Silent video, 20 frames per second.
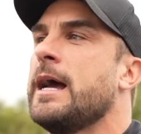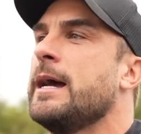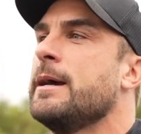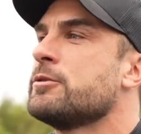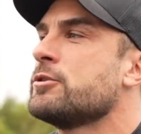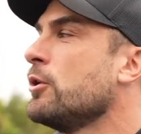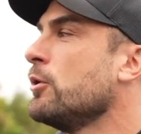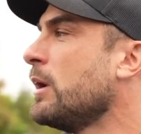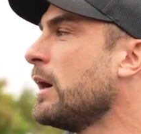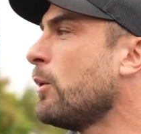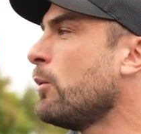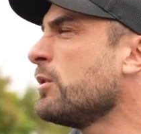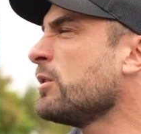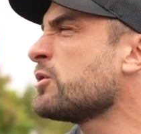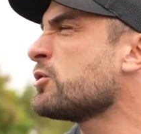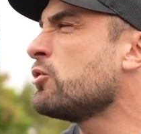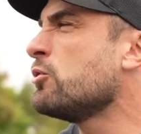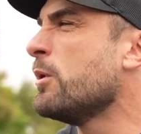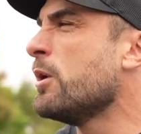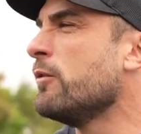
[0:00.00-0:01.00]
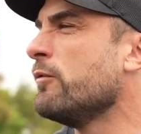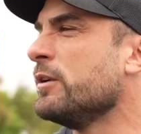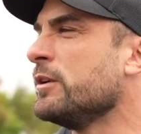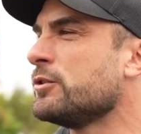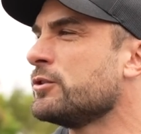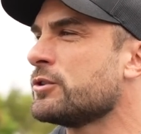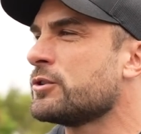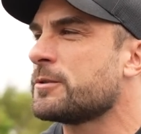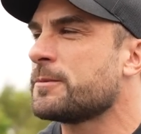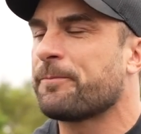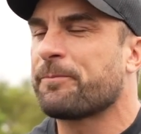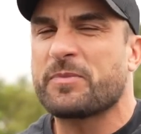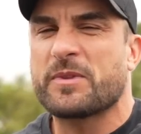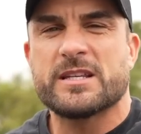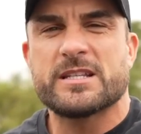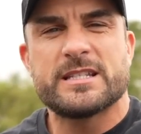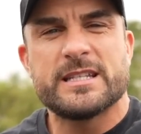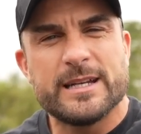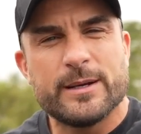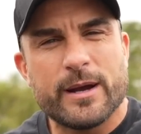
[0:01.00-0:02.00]
So I wanted to come over and just
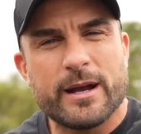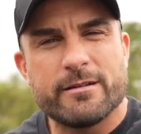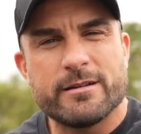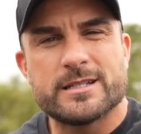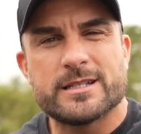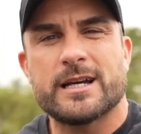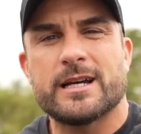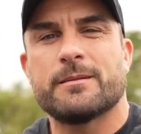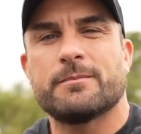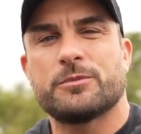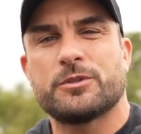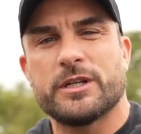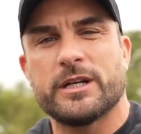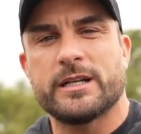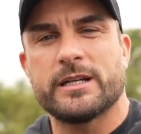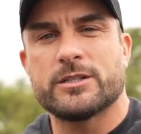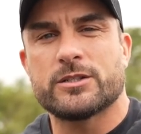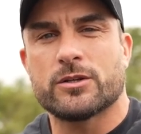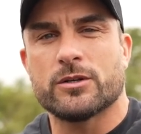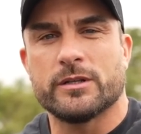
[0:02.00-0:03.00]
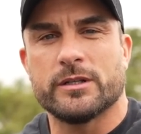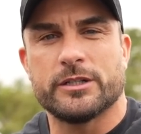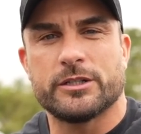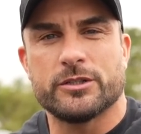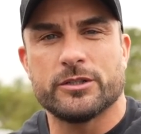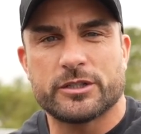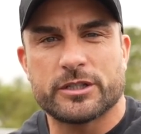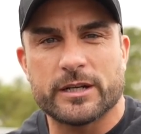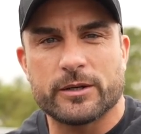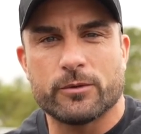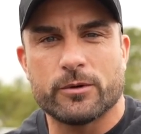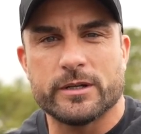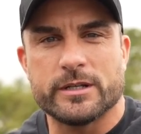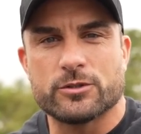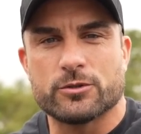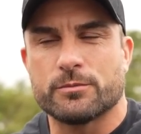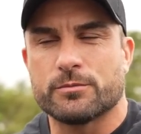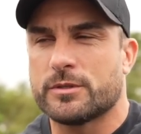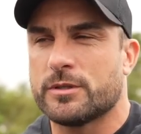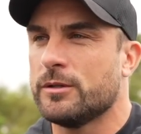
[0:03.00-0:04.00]
see where he's at, check his condition, check what he's
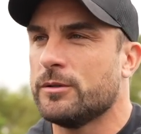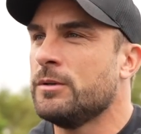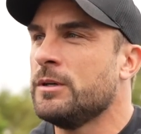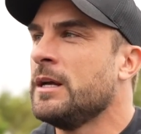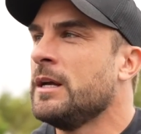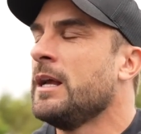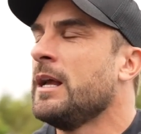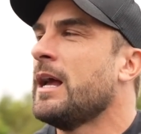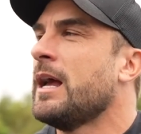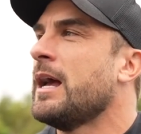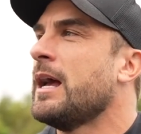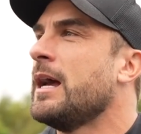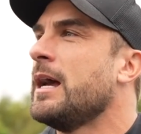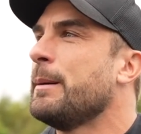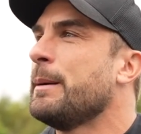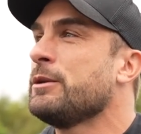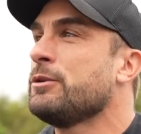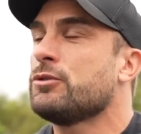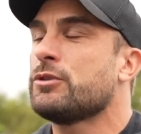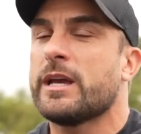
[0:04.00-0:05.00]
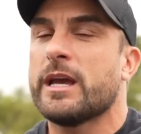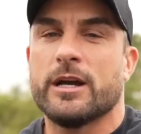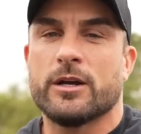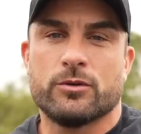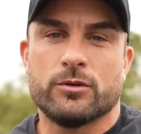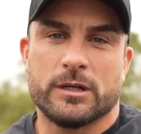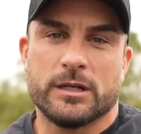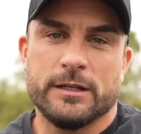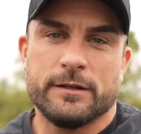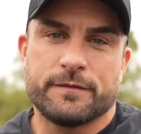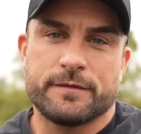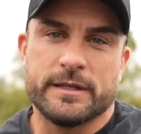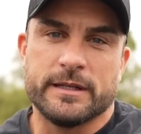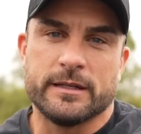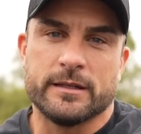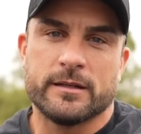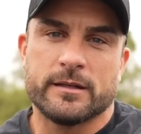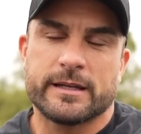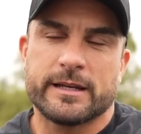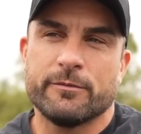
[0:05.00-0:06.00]
up to, and just get a good lift
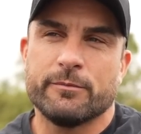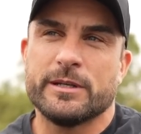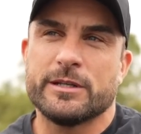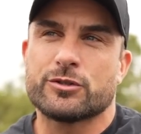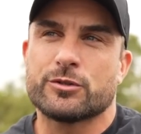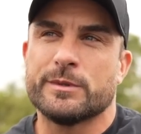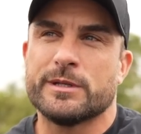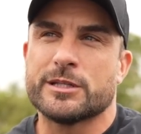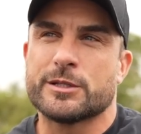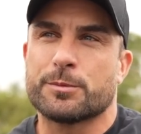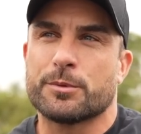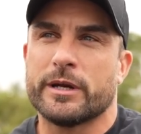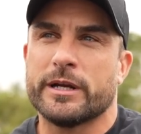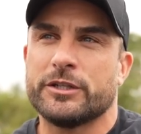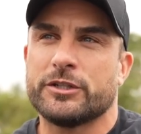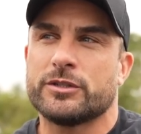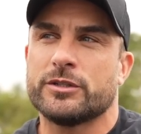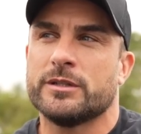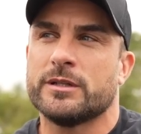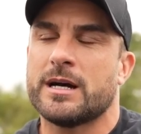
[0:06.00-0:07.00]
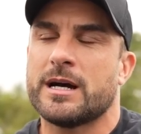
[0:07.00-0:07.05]
in. Give me some inspiration.